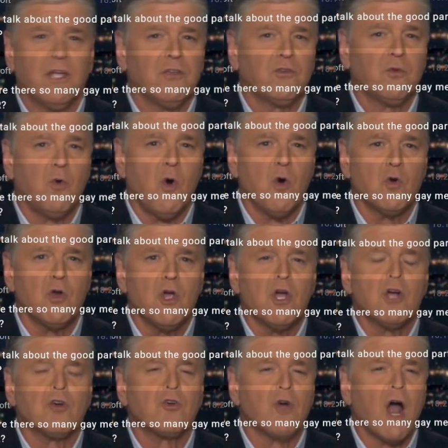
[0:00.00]
Brindlefly. He
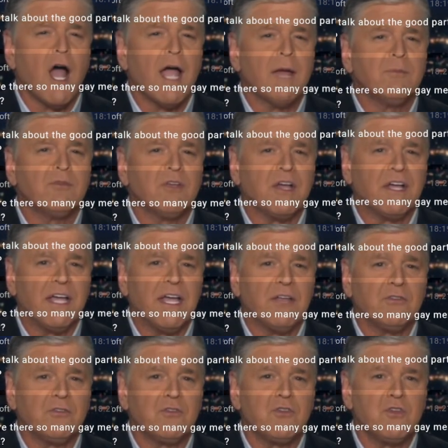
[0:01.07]
says, would Kevin Michael Grace
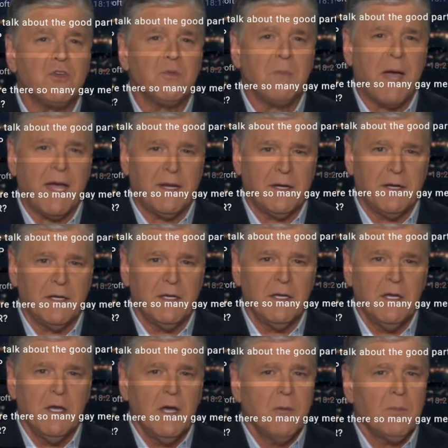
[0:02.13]
prefer to live in the Stone,
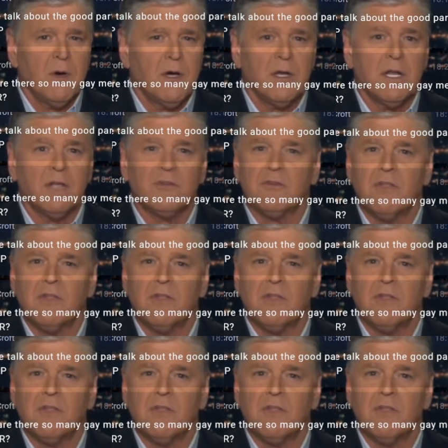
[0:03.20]
Bronze, or Iron